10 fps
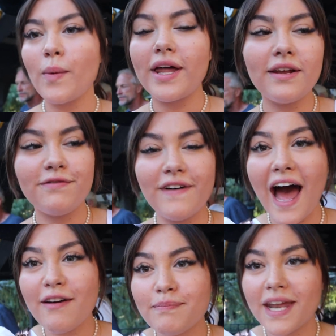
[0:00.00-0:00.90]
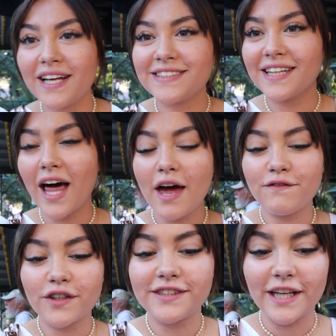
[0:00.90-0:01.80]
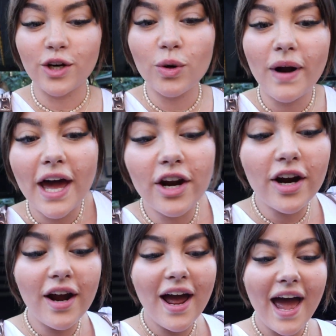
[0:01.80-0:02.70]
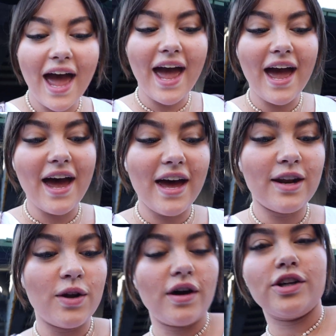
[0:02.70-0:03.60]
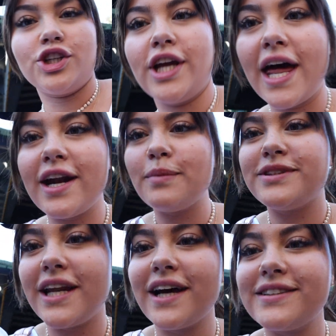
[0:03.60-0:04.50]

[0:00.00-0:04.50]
we waited five minutes in line for single rider and she ended up sitting